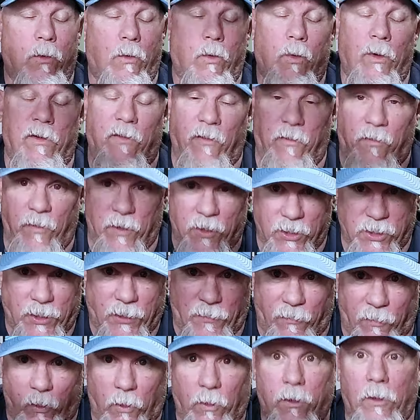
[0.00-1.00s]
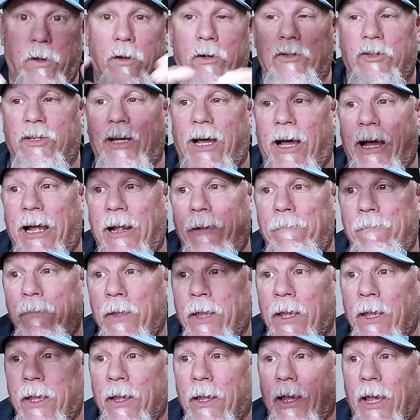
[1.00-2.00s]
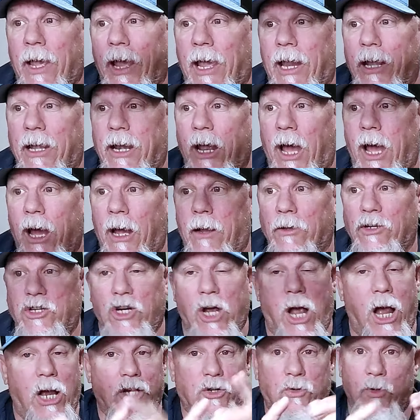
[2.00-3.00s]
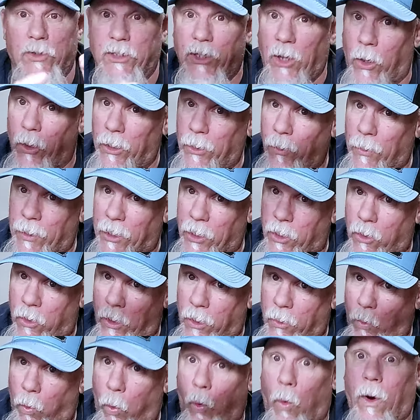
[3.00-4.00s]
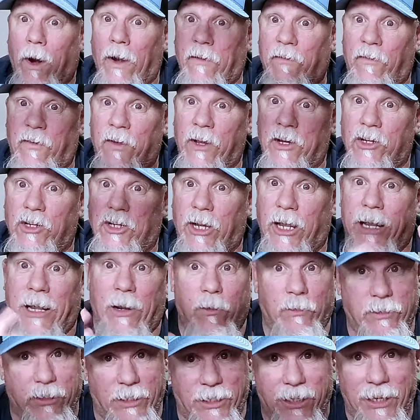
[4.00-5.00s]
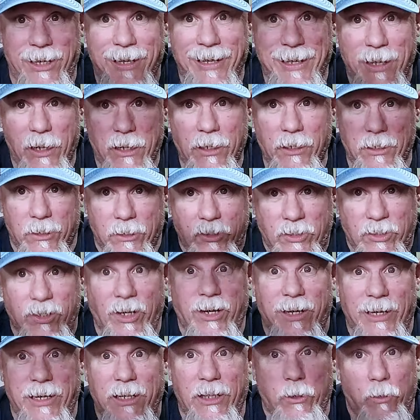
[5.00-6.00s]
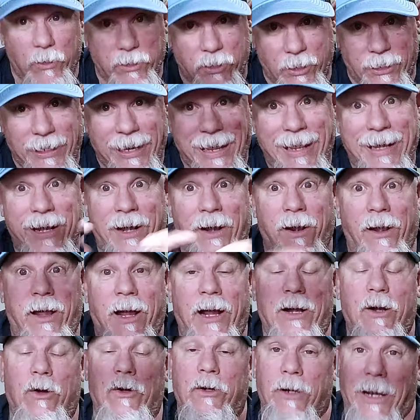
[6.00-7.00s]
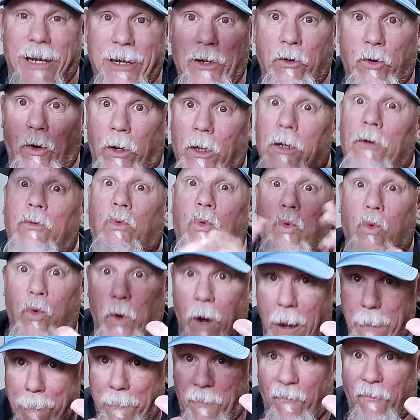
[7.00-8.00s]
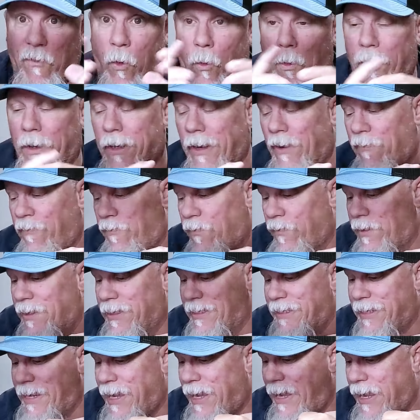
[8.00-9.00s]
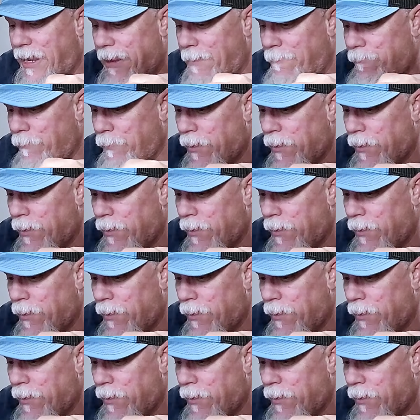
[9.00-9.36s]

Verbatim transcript: We fished it for a long time, and Josh was the only one that caught one fish, and that was a sunny that was on the end of the line on Nightcrawler right before we left for the day.